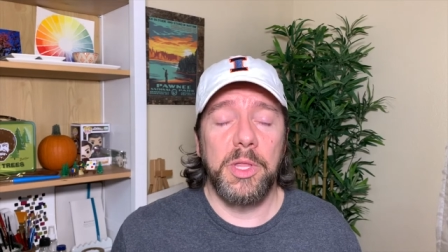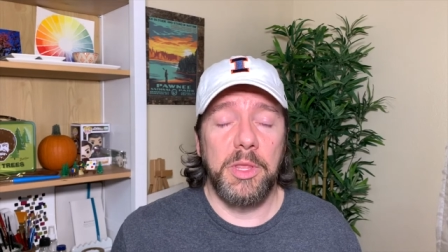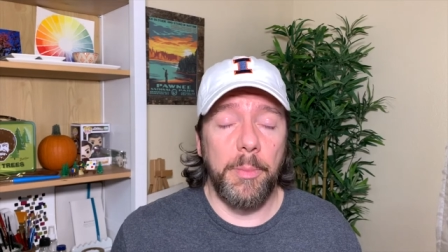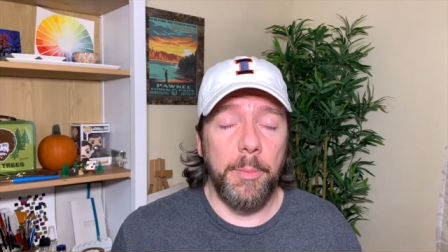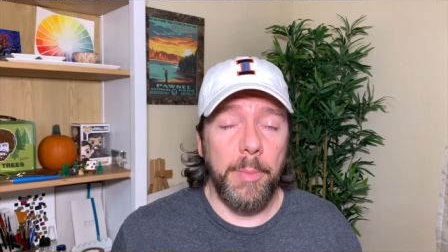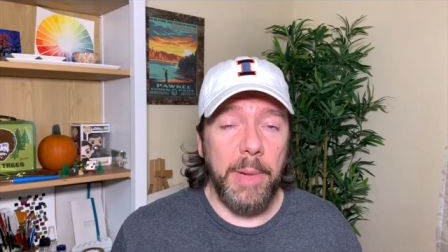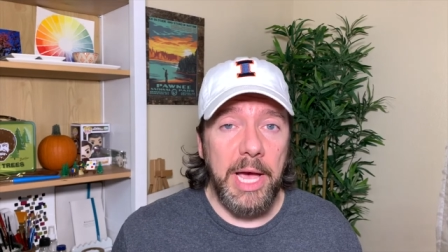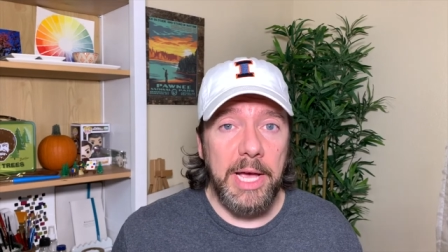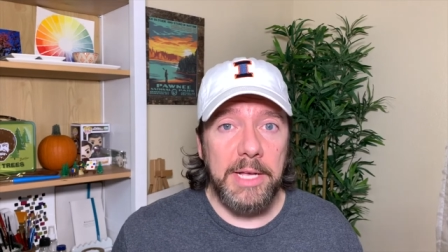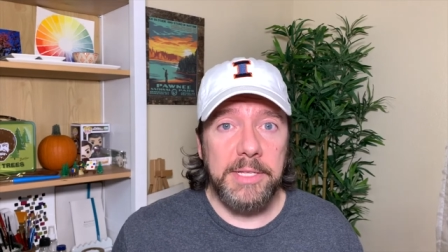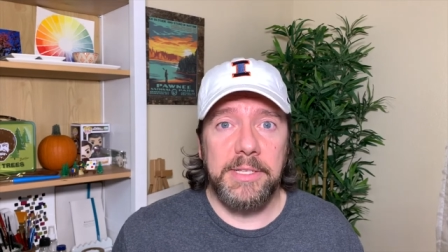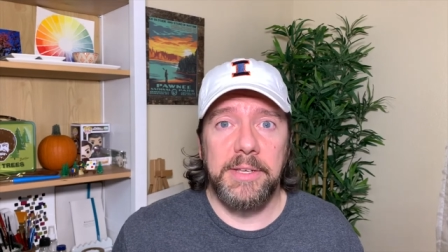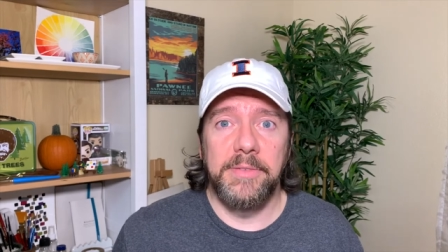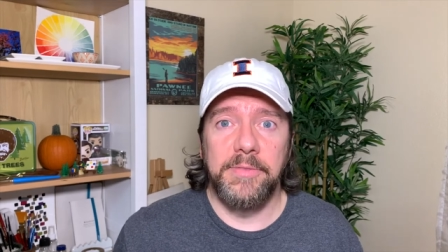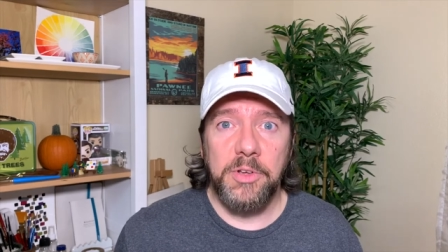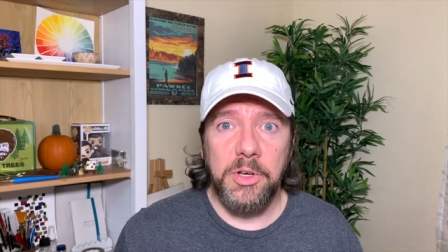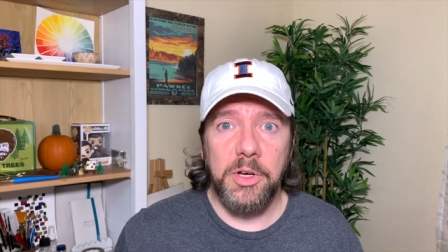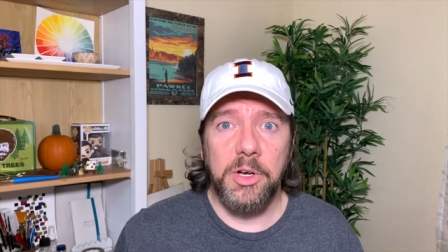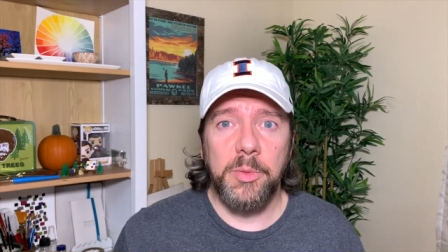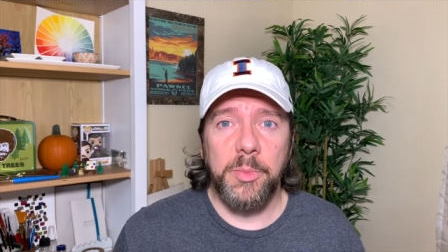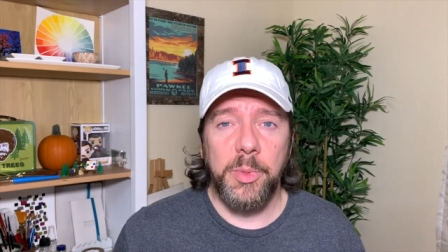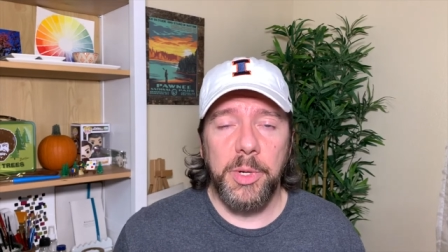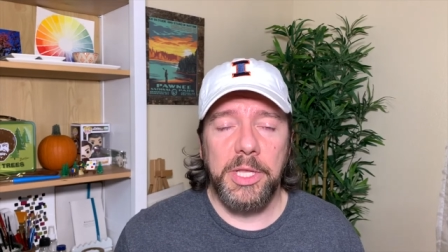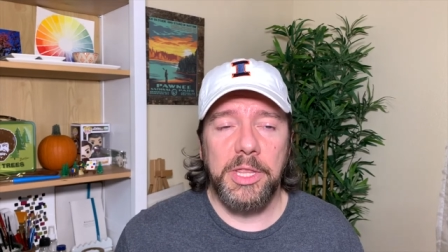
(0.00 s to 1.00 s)
a massive
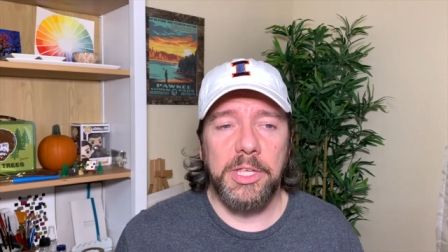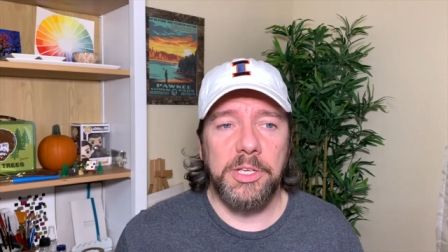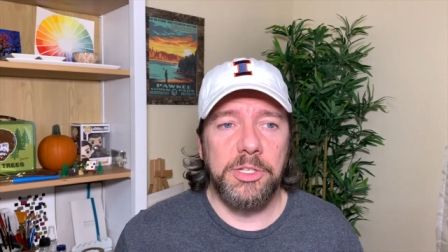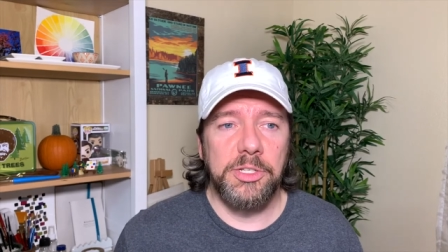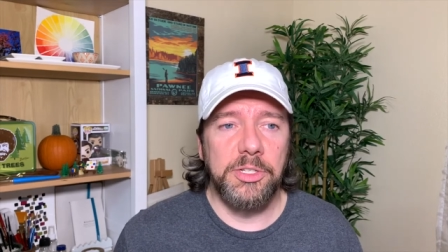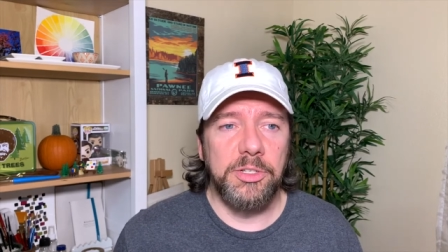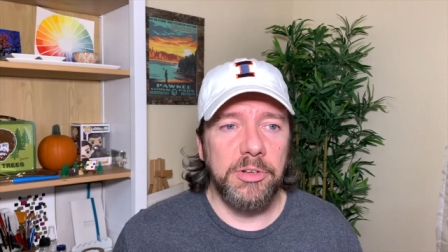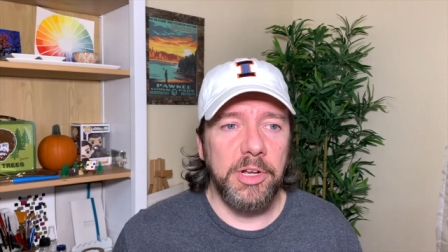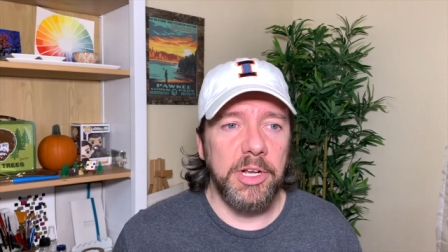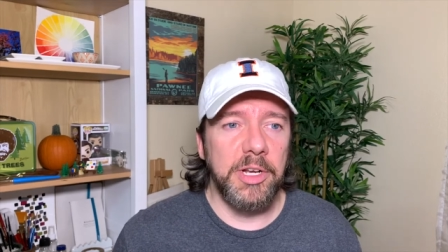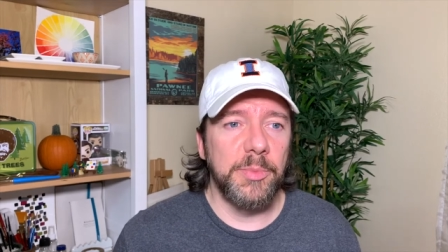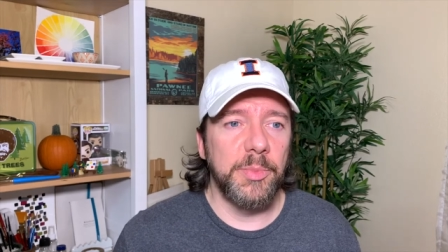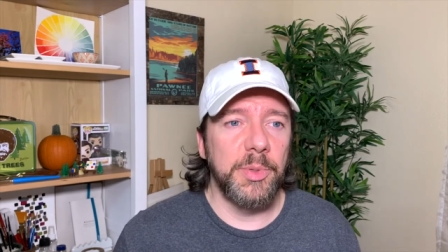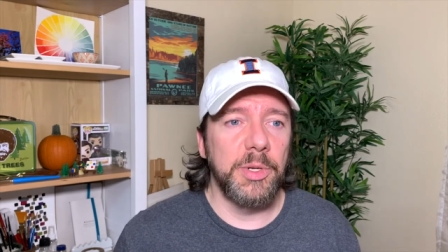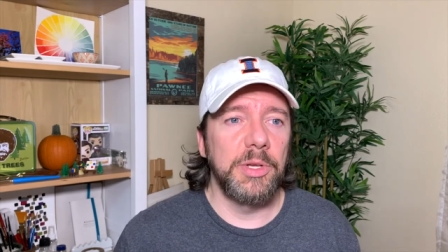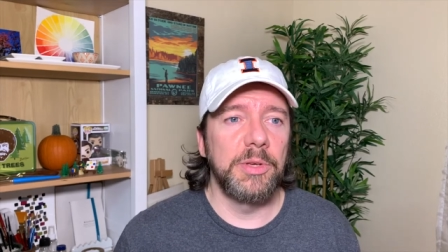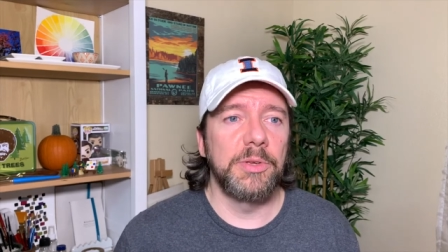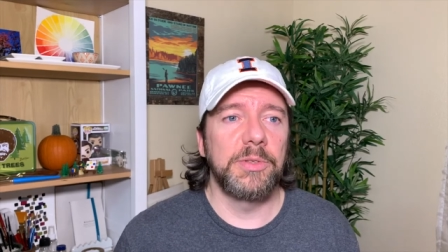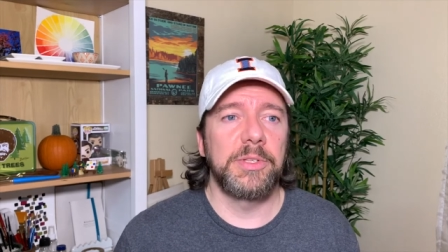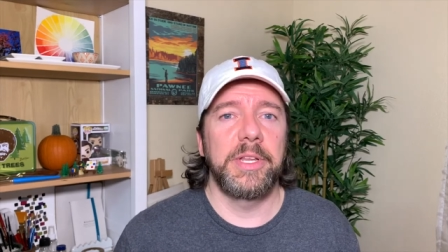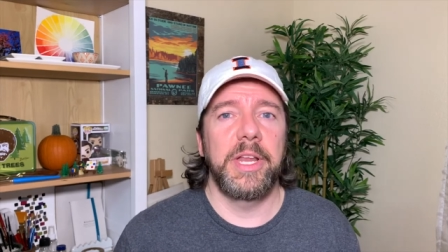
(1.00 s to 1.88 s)
cookbook that she tried to produce,